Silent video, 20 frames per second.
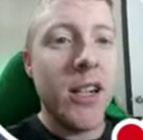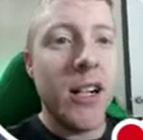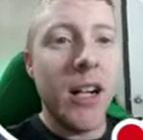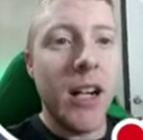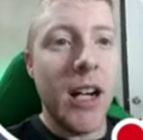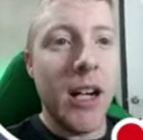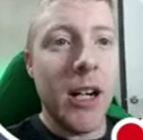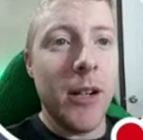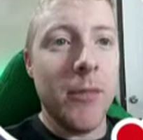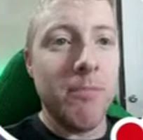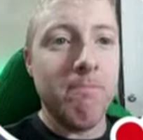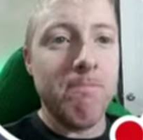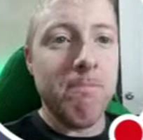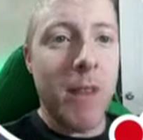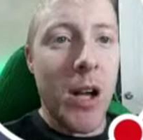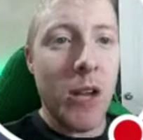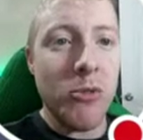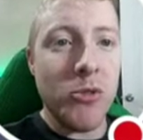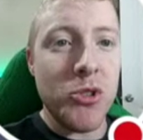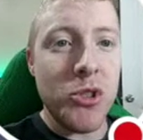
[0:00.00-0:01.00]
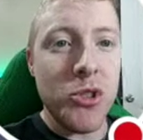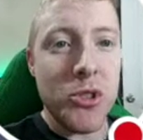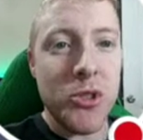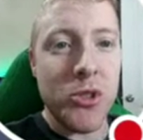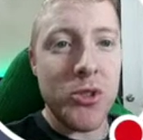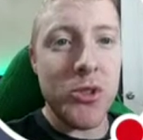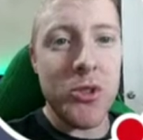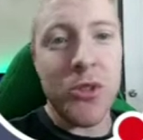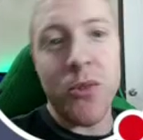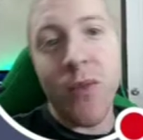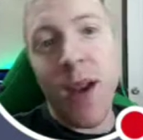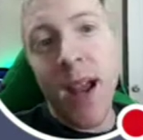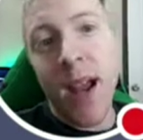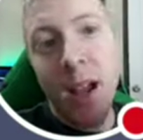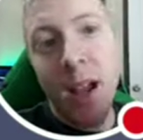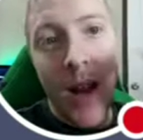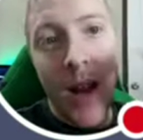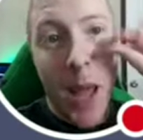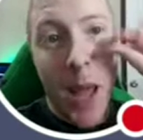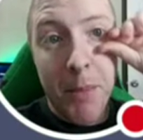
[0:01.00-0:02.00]
Um, I was just searching
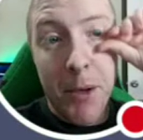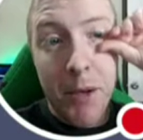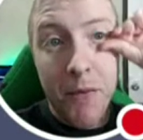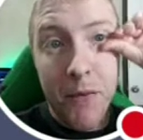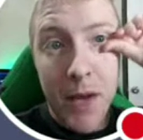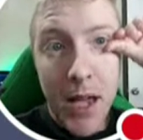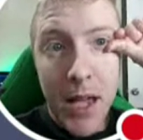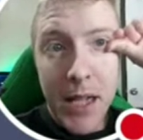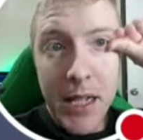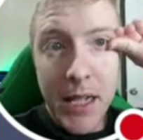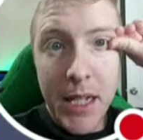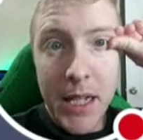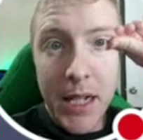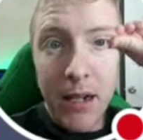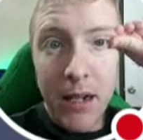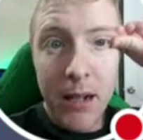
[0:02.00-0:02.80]
around, happened to find it.